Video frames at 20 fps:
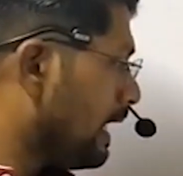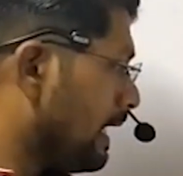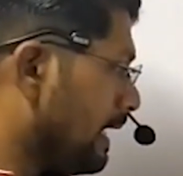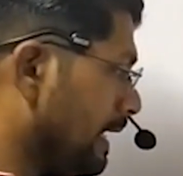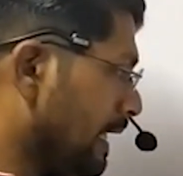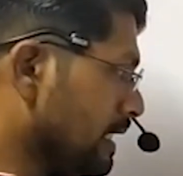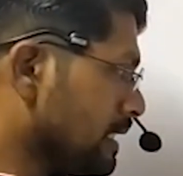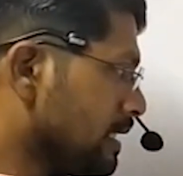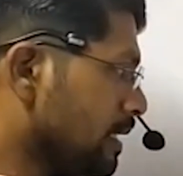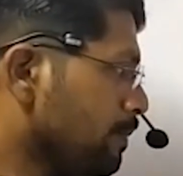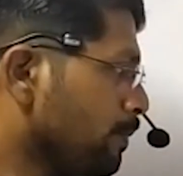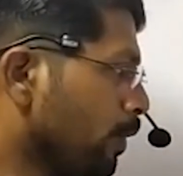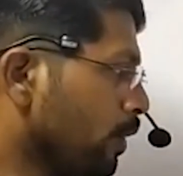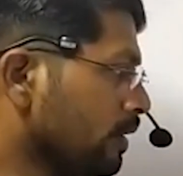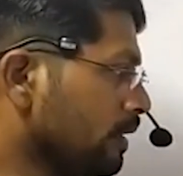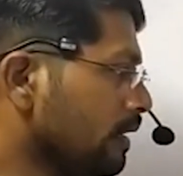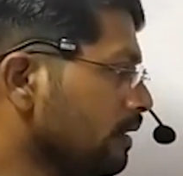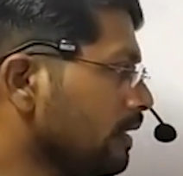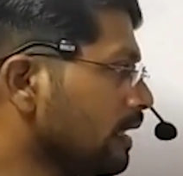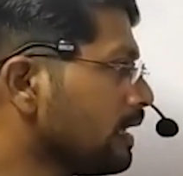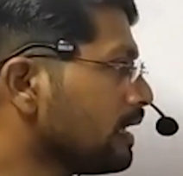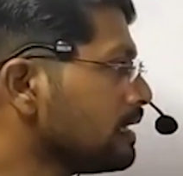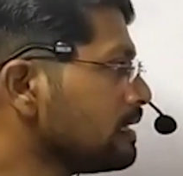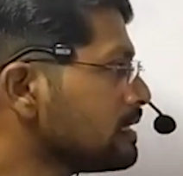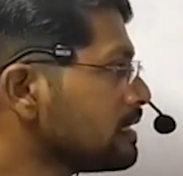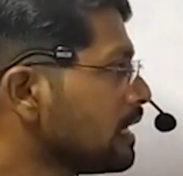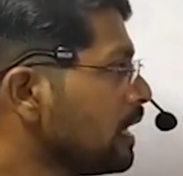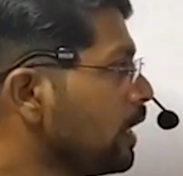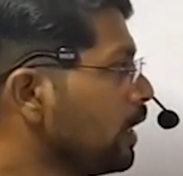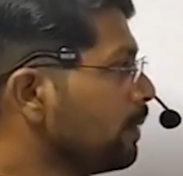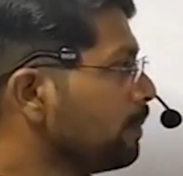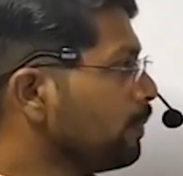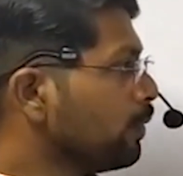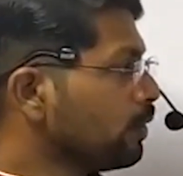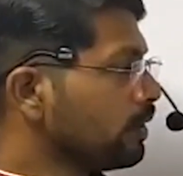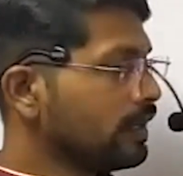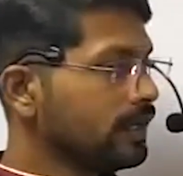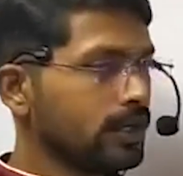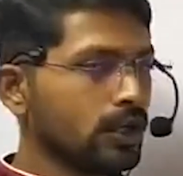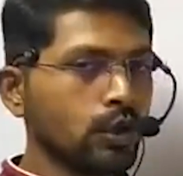Next important thing is,
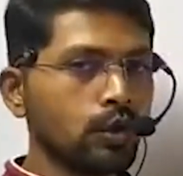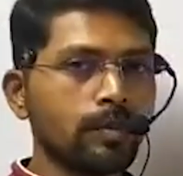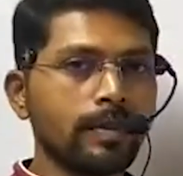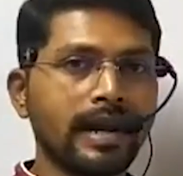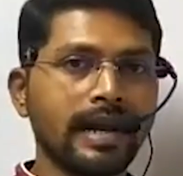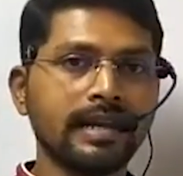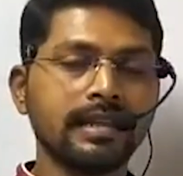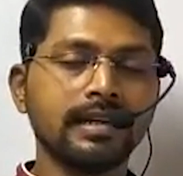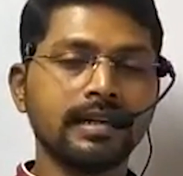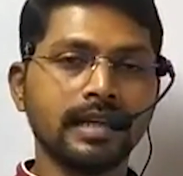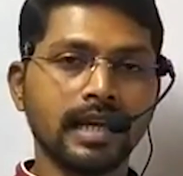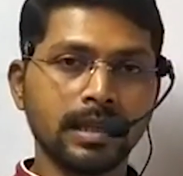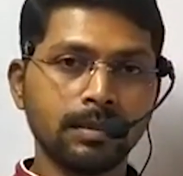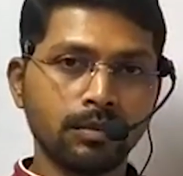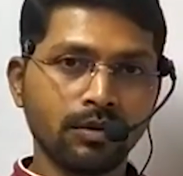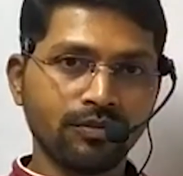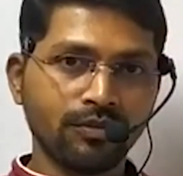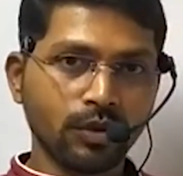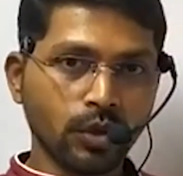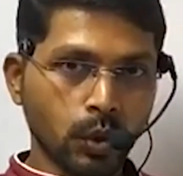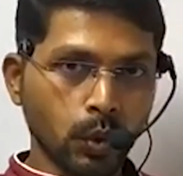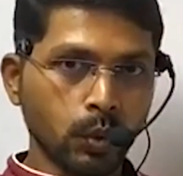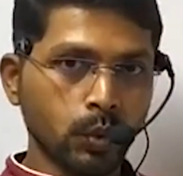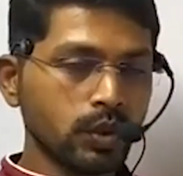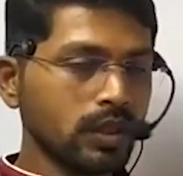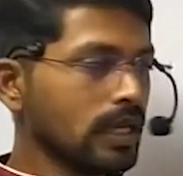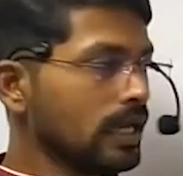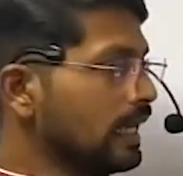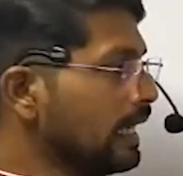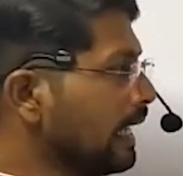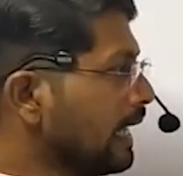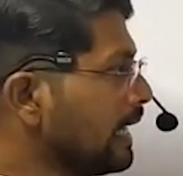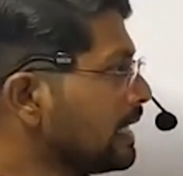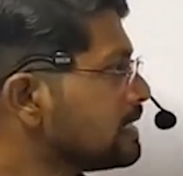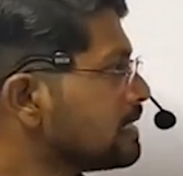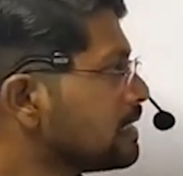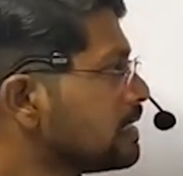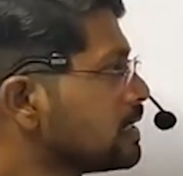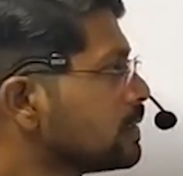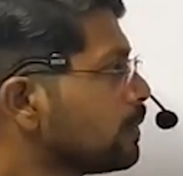pollen tube at the time of growth
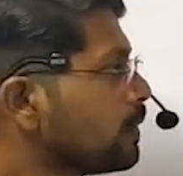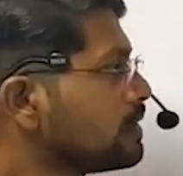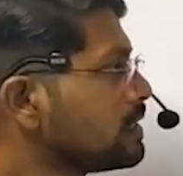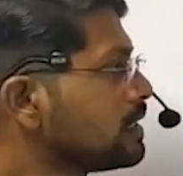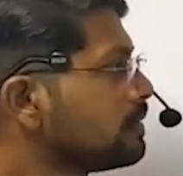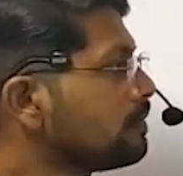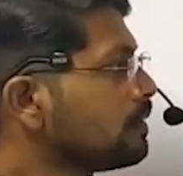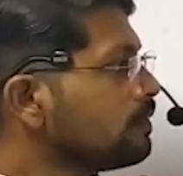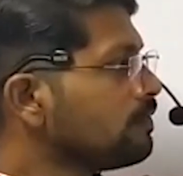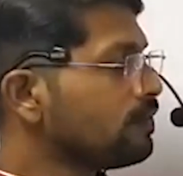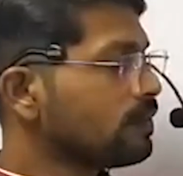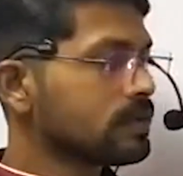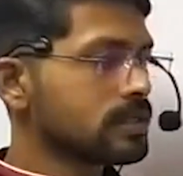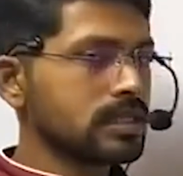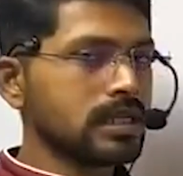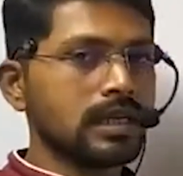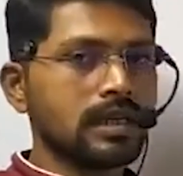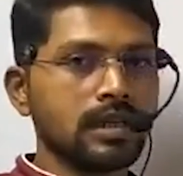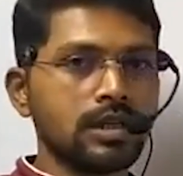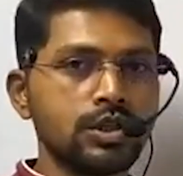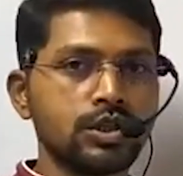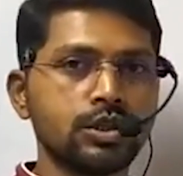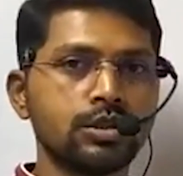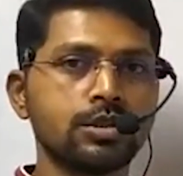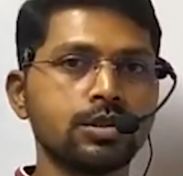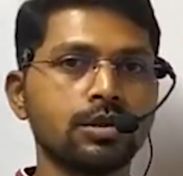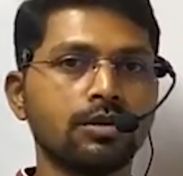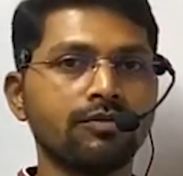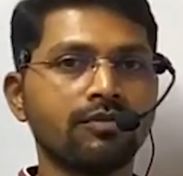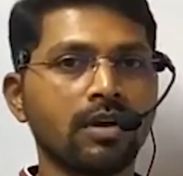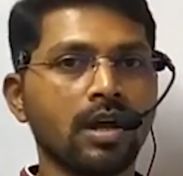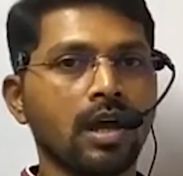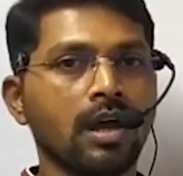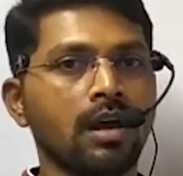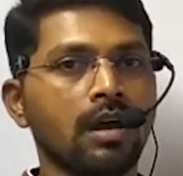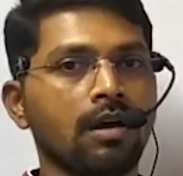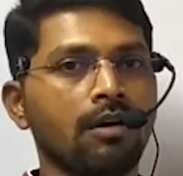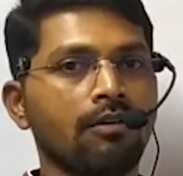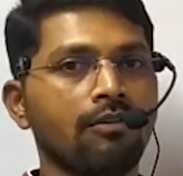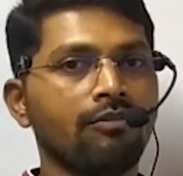is responsible for secretions of
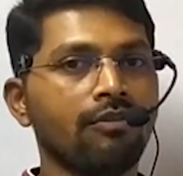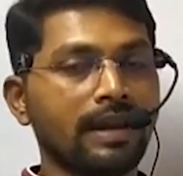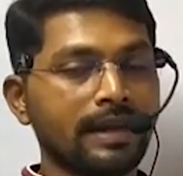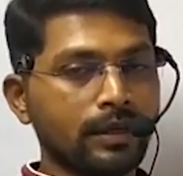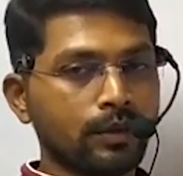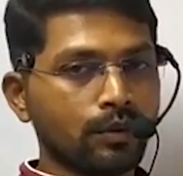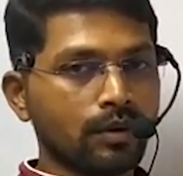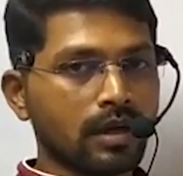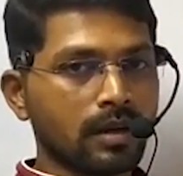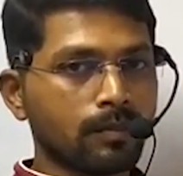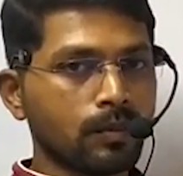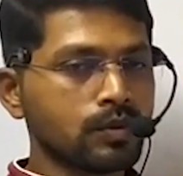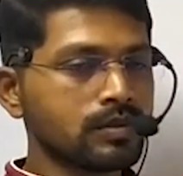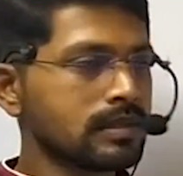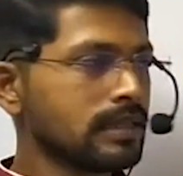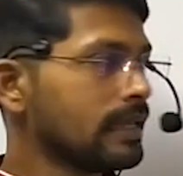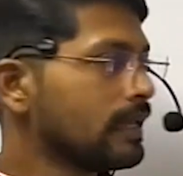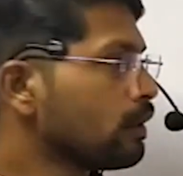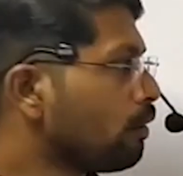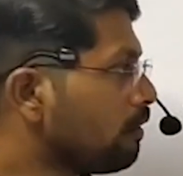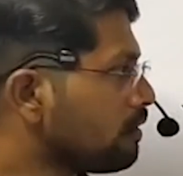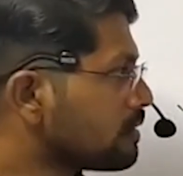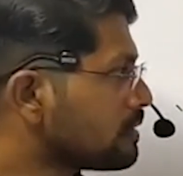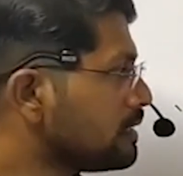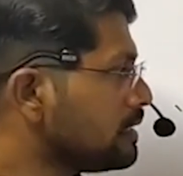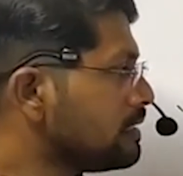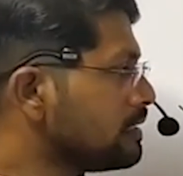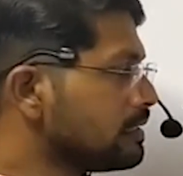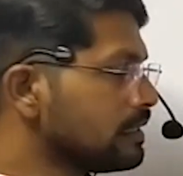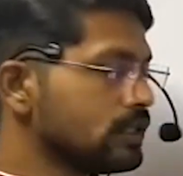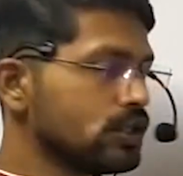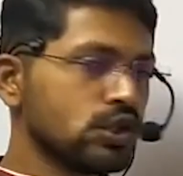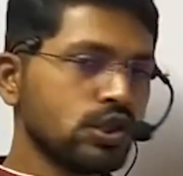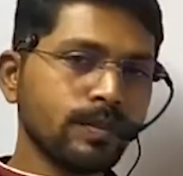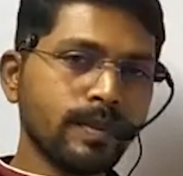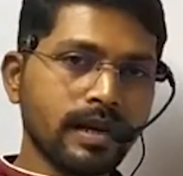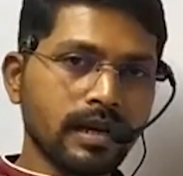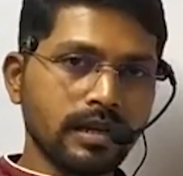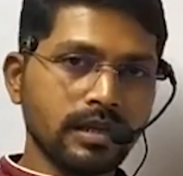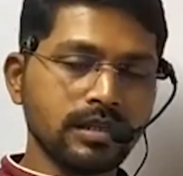phytohormones like auxins and
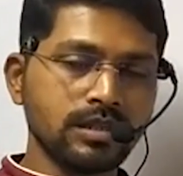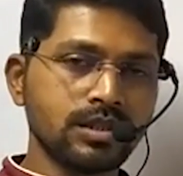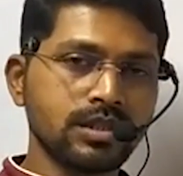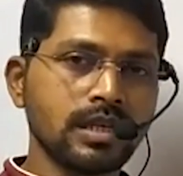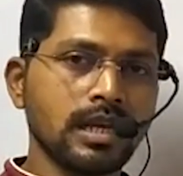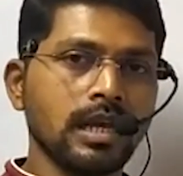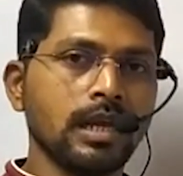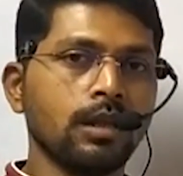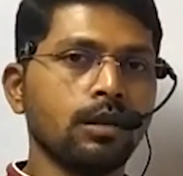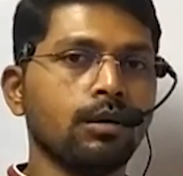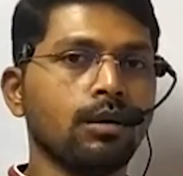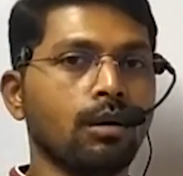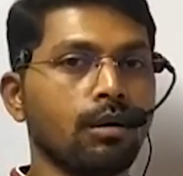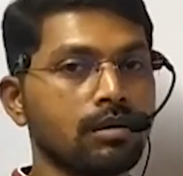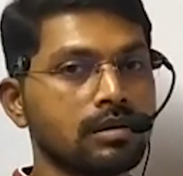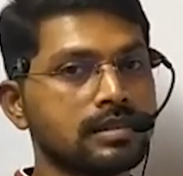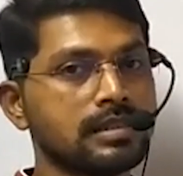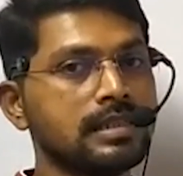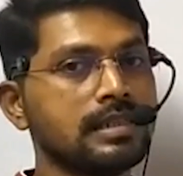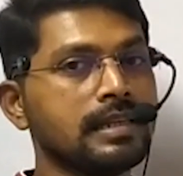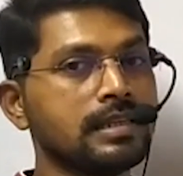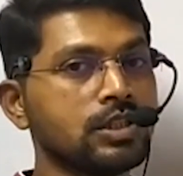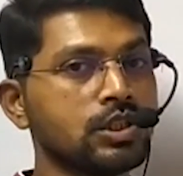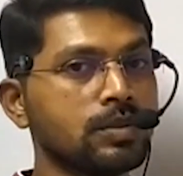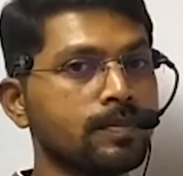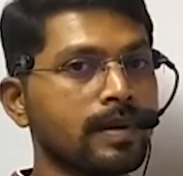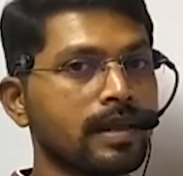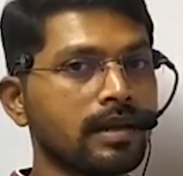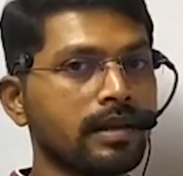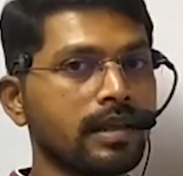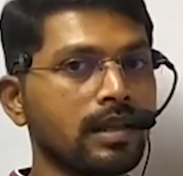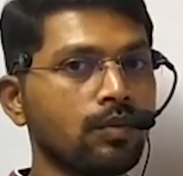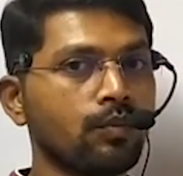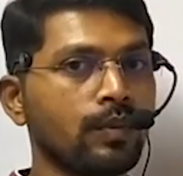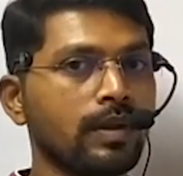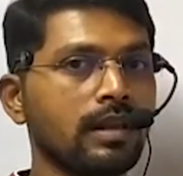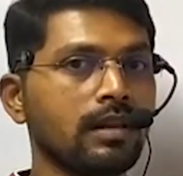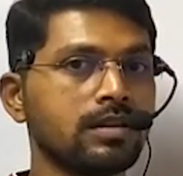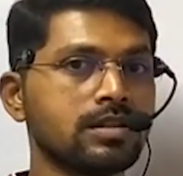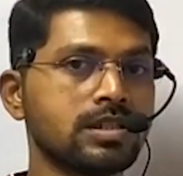gibberellins. Now, auxin and gibberellin
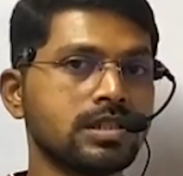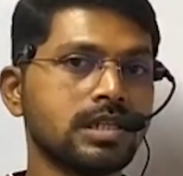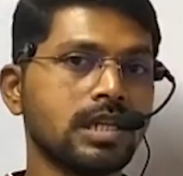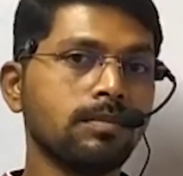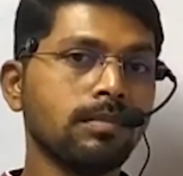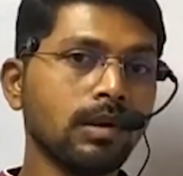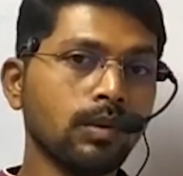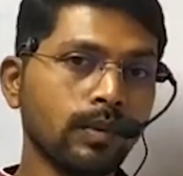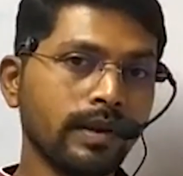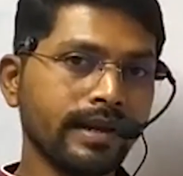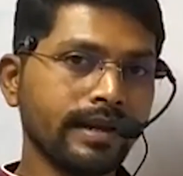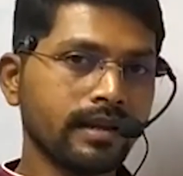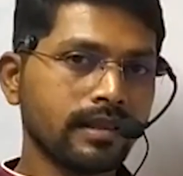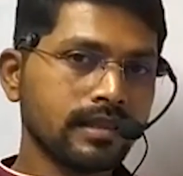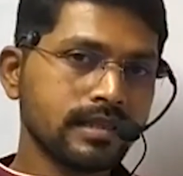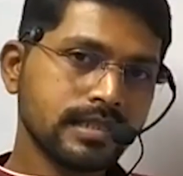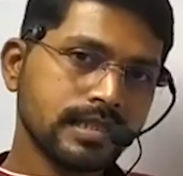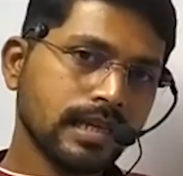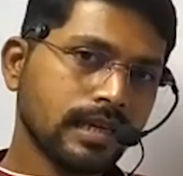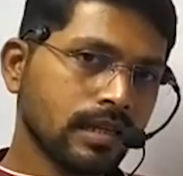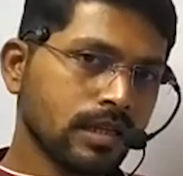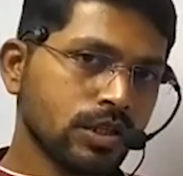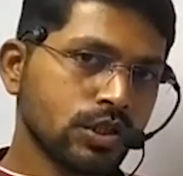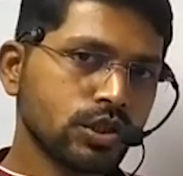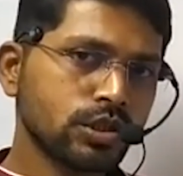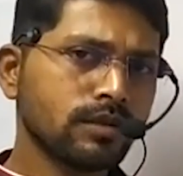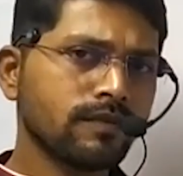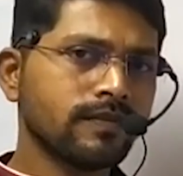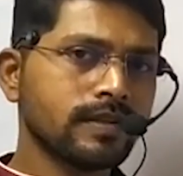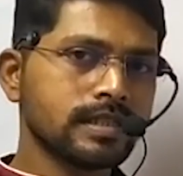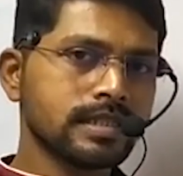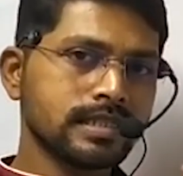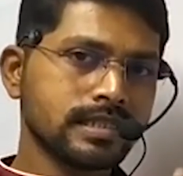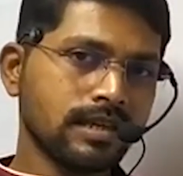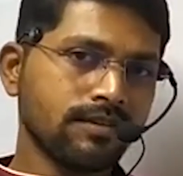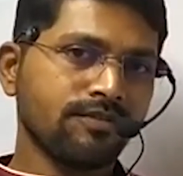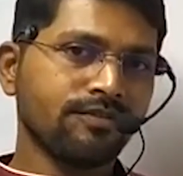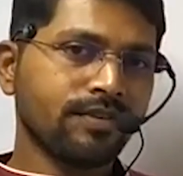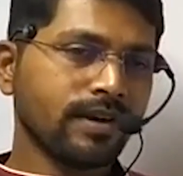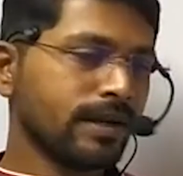will stimulate the secretion of the
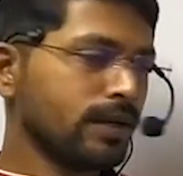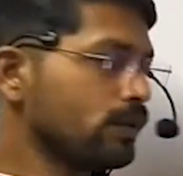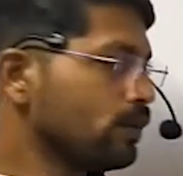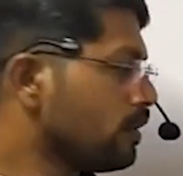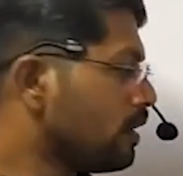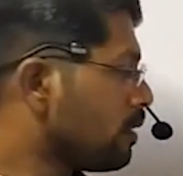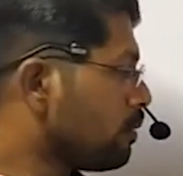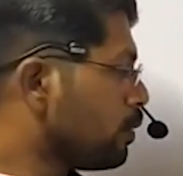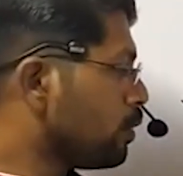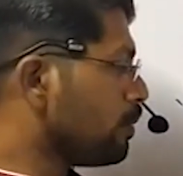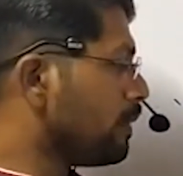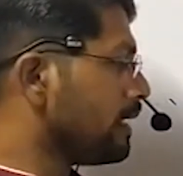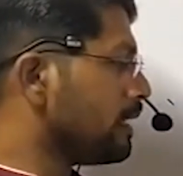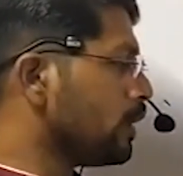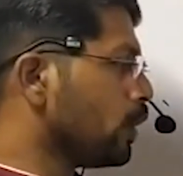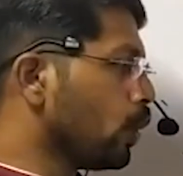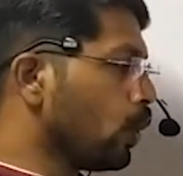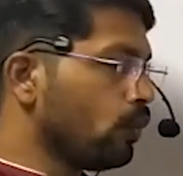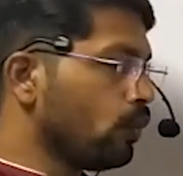same phytohormone by the